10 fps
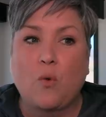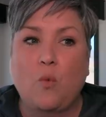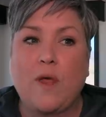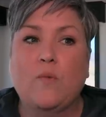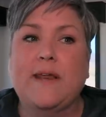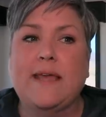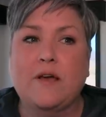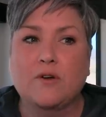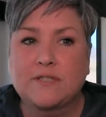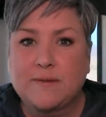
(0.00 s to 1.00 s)
we would
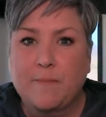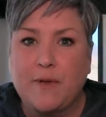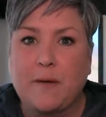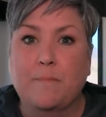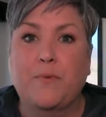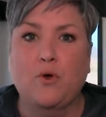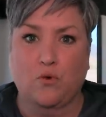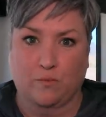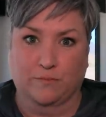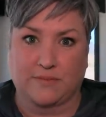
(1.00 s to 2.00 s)
hear some big
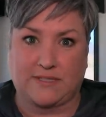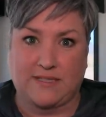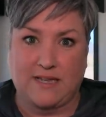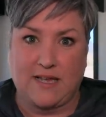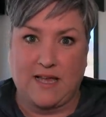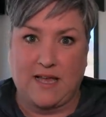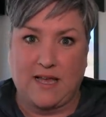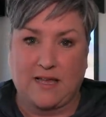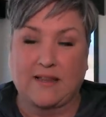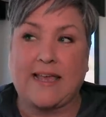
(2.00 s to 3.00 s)
booms,
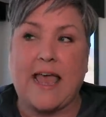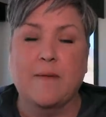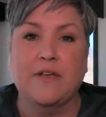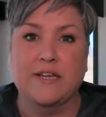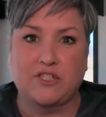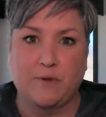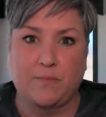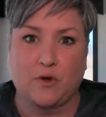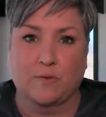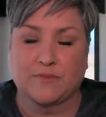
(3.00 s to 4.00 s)
like
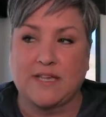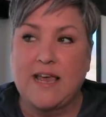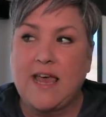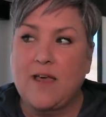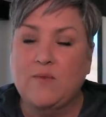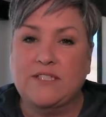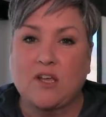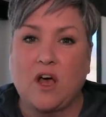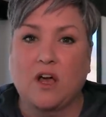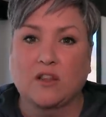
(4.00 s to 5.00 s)
ammunition booms. And we
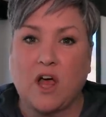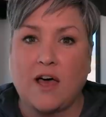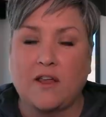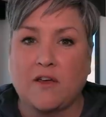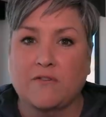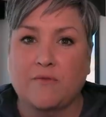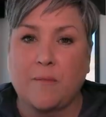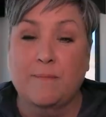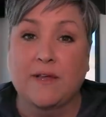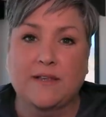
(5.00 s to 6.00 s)
saw a lot
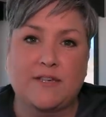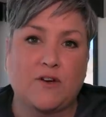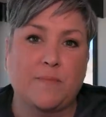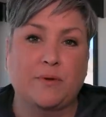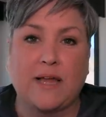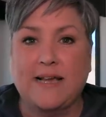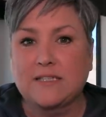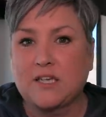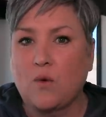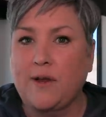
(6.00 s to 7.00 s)
of military
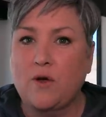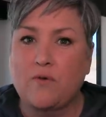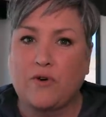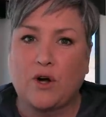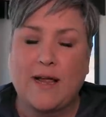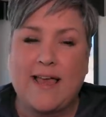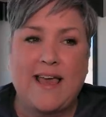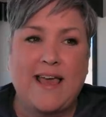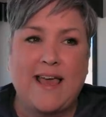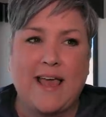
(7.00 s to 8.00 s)
planes going over.
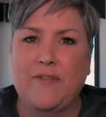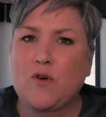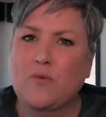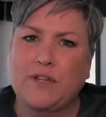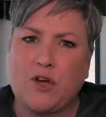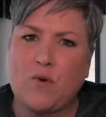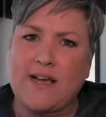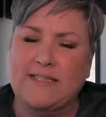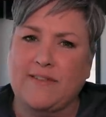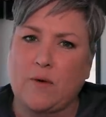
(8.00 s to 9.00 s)
And they were really
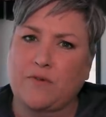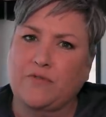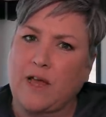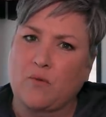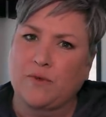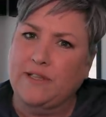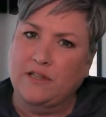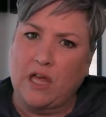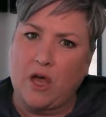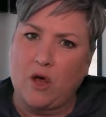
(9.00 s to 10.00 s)
crazy. They would fly
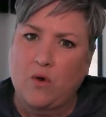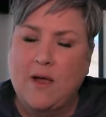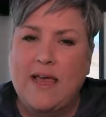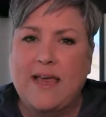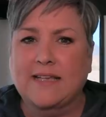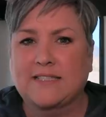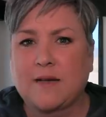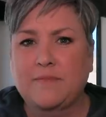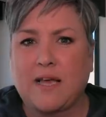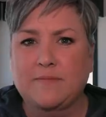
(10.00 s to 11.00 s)
really low, and
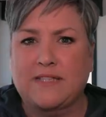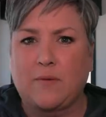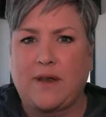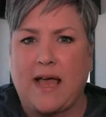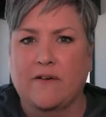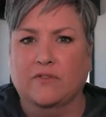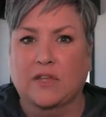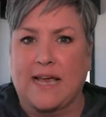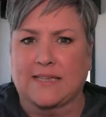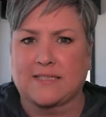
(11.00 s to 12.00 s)
sometimes they would have
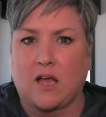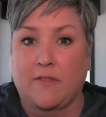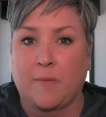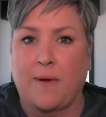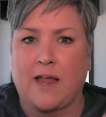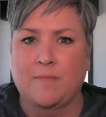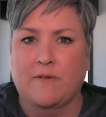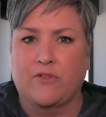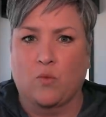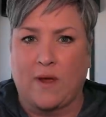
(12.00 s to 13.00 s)
lights on the
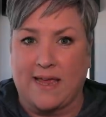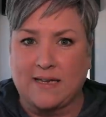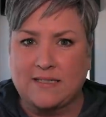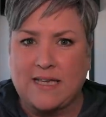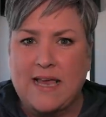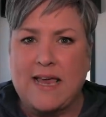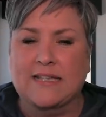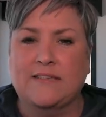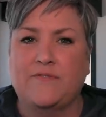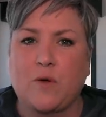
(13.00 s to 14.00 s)
bottom of the wings
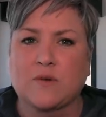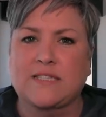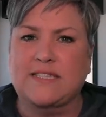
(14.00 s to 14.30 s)
as if they were